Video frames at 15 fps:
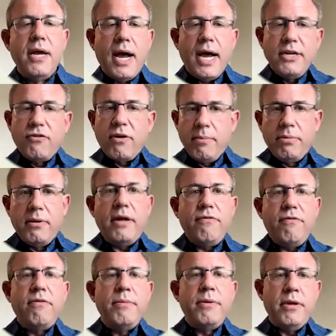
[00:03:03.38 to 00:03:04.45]
I draw blood
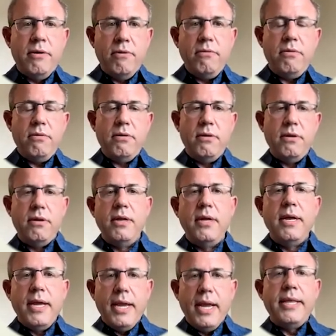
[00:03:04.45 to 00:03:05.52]
from you.
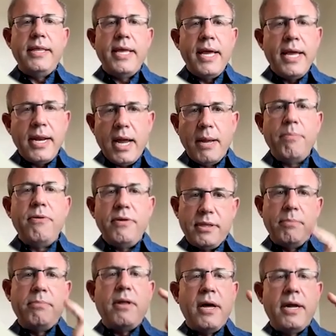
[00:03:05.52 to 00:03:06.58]
And then I put the
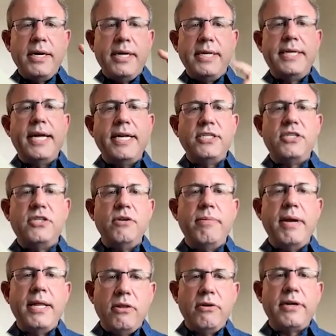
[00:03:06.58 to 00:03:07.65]
blood in a test tube
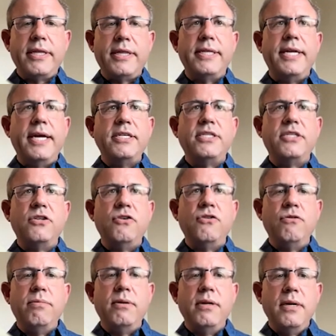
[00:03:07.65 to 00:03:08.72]
and look at the test
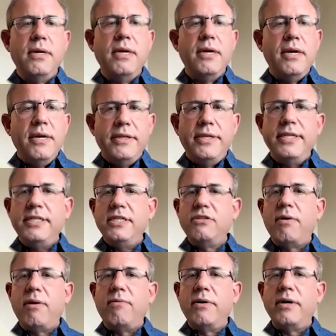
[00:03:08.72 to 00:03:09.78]
tube. This is
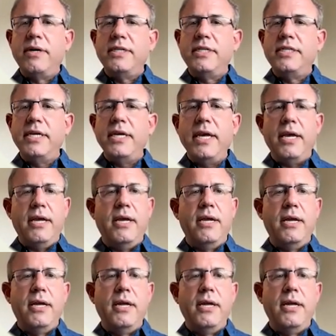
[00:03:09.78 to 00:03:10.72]
what we're going to see.